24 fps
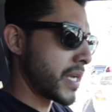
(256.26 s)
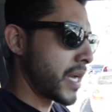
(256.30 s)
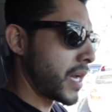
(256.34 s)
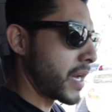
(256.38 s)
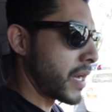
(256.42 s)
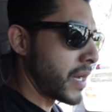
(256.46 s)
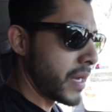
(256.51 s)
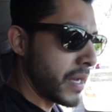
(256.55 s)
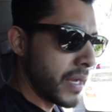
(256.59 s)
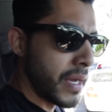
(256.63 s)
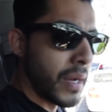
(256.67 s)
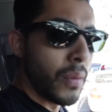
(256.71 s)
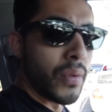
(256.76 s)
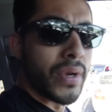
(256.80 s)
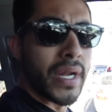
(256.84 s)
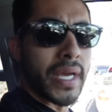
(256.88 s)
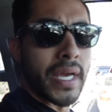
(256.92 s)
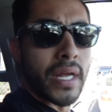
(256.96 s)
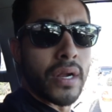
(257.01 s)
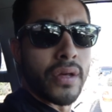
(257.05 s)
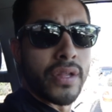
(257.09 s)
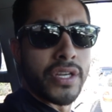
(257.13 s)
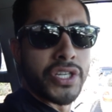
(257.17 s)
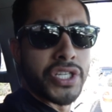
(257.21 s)
I want to
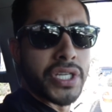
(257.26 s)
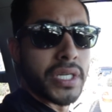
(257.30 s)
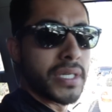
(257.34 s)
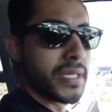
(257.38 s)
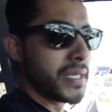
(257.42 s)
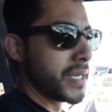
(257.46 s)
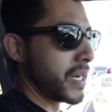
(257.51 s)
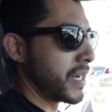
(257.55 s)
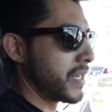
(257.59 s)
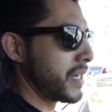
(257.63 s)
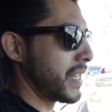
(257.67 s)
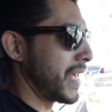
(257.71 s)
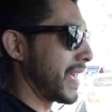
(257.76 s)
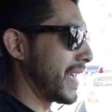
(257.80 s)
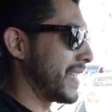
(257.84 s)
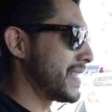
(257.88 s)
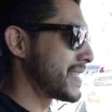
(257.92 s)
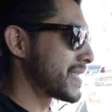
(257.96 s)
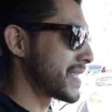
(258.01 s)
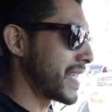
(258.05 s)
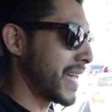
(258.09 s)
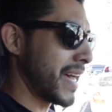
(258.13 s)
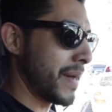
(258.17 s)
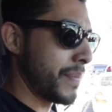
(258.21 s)
get all this shit done
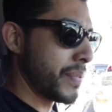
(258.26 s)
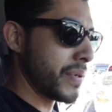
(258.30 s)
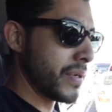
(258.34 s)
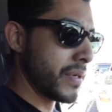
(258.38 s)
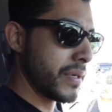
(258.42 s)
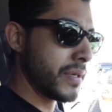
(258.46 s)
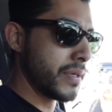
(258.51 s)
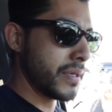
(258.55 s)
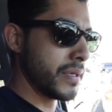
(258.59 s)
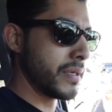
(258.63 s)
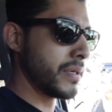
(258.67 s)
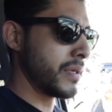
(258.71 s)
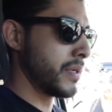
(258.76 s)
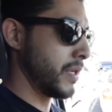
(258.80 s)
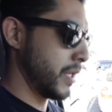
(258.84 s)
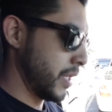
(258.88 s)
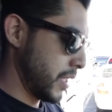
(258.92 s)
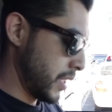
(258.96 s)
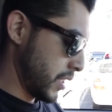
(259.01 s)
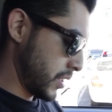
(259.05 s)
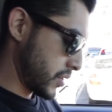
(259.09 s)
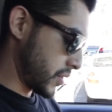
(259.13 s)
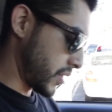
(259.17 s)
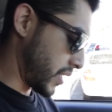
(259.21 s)
ASAP
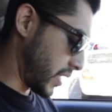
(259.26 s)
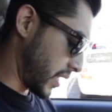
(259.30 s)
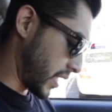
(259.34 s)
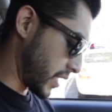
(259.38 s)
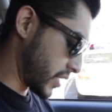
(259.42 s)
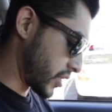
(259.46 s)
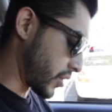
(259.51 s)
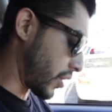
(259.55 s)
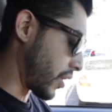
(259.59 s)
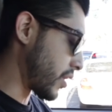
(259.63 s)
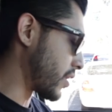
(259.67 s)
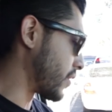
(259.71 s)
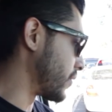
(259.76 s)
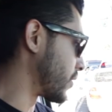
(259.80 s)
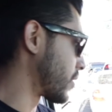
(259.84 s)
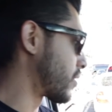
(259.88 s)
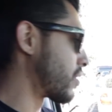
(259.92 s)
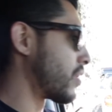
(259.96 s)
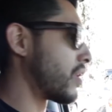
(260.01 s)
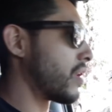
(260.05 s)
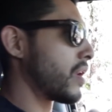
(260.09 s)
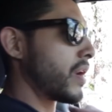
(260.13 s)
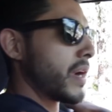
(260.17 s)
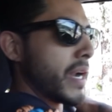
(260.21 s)
so they can start on the
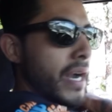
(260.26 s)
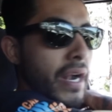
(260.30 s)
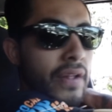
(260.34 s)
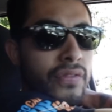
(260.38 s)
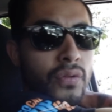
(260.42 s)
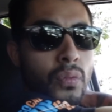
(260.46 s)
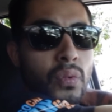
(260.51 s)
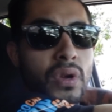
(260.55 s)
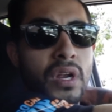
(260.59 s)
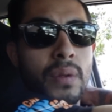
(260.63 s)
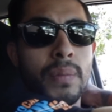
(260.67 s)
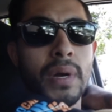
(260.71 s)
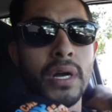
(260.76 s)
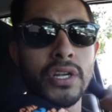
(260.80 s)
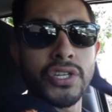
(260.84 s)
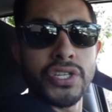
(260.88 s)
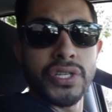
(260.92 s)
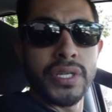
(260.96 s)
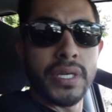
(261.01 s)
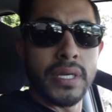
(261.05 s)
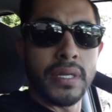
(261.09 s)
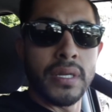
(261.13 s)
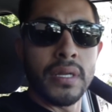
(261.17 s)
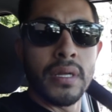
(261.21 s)
car and I don't have to worry about
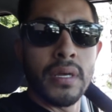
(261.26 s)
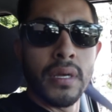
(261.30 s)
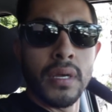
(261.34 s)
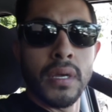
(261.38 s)
shit.